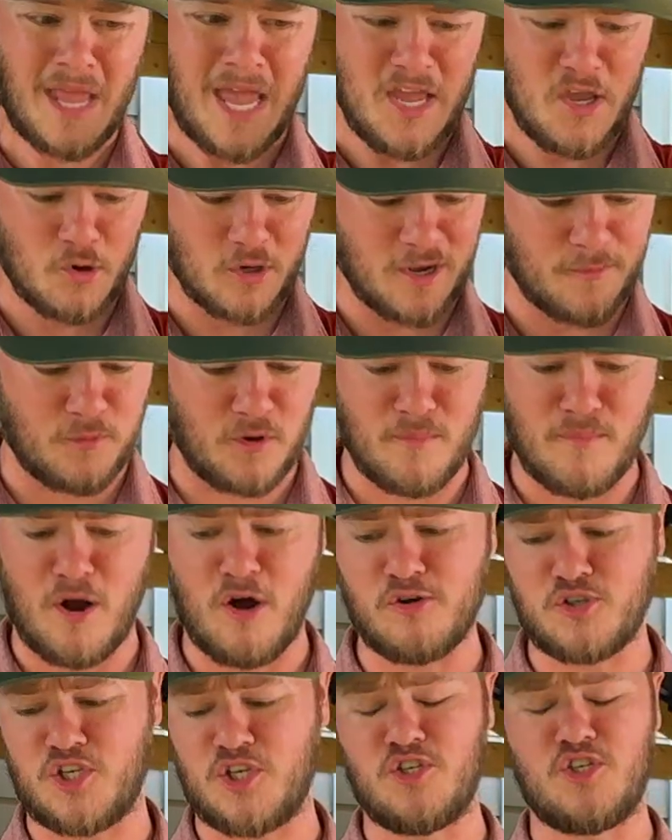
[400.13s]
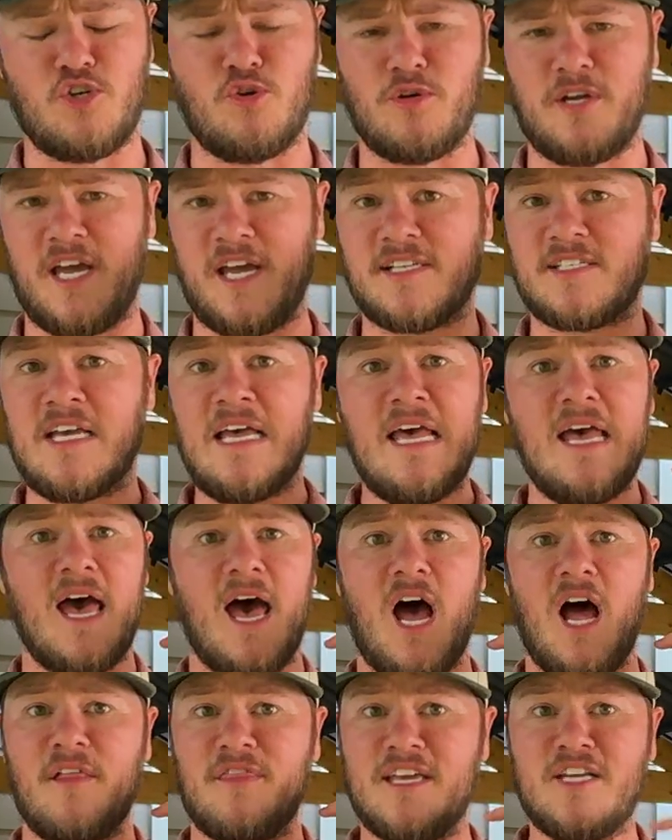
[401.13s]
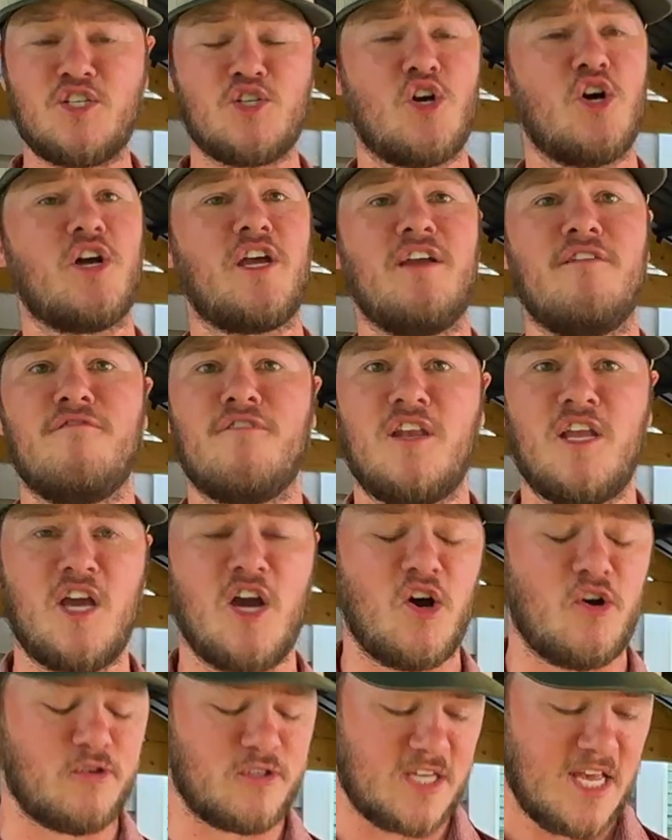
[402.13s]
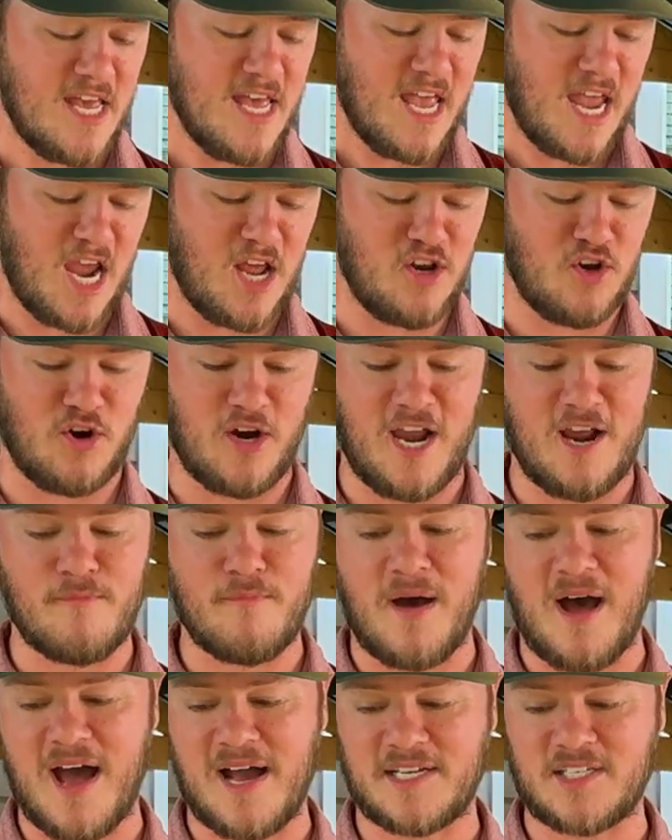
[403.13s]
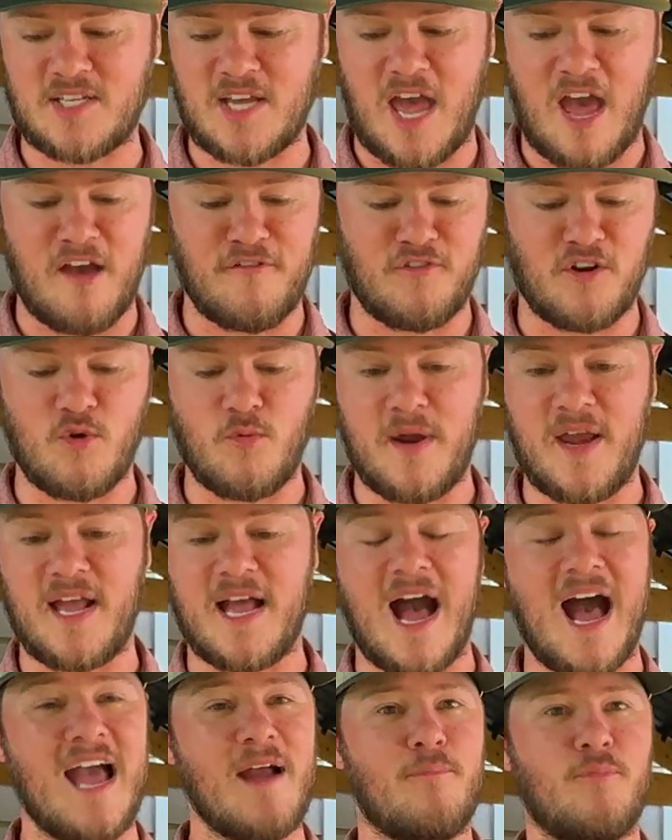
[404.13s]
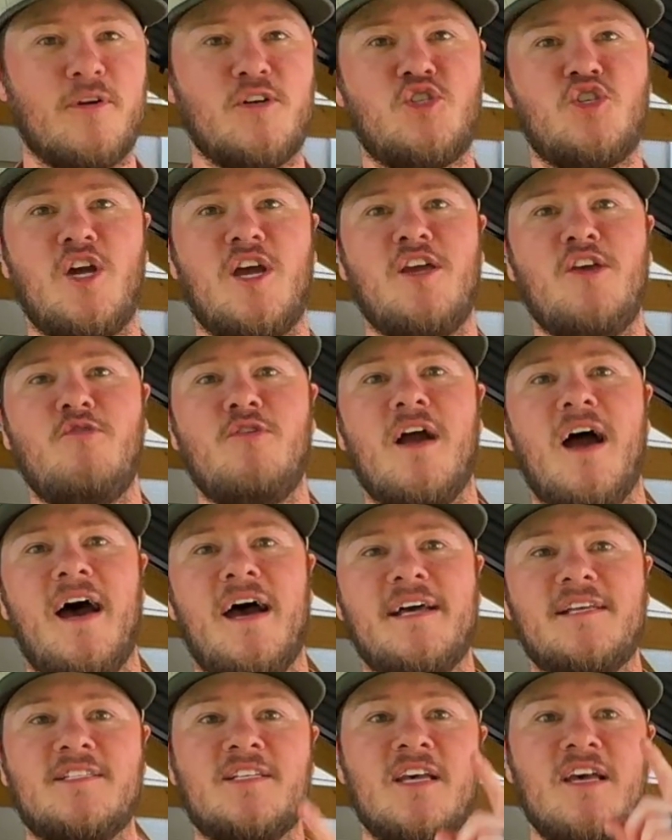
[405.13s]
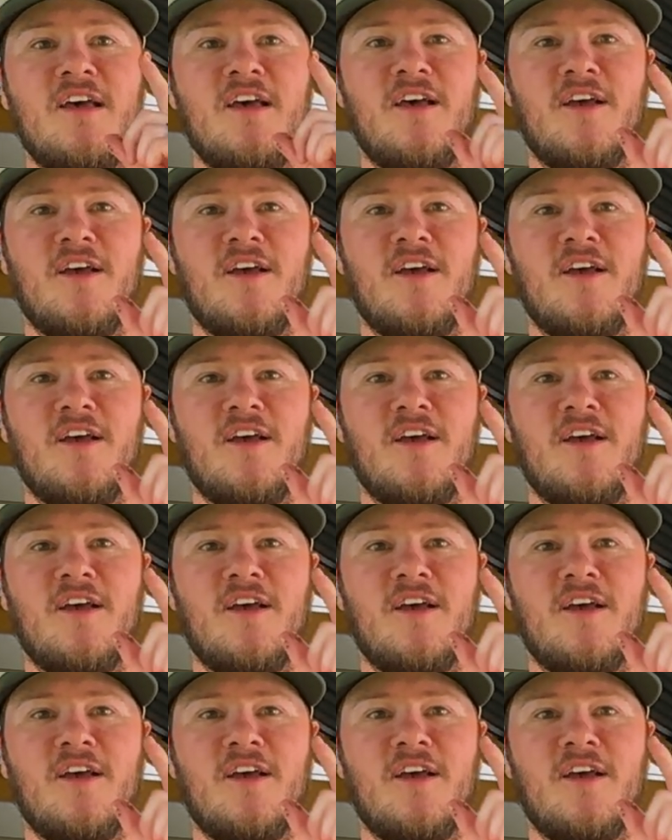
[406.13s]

You'll get promotions, you'll get these cooking videos in your inbox every week. I appreciate you guys.